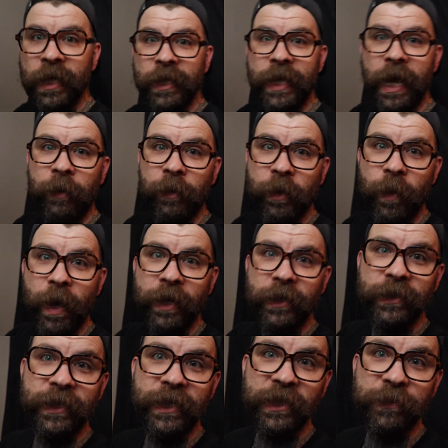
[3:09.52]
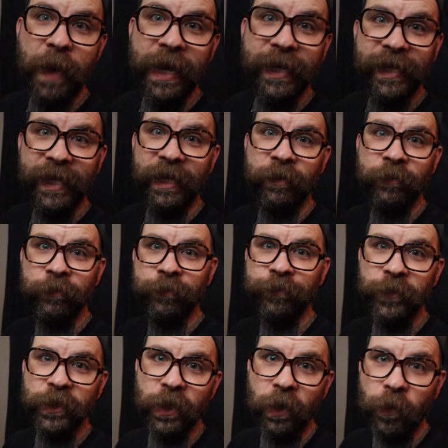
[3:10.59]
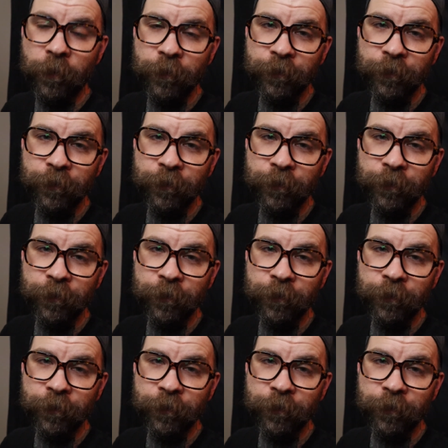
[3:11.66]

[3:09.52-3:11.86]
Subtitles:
that requires dismantling. So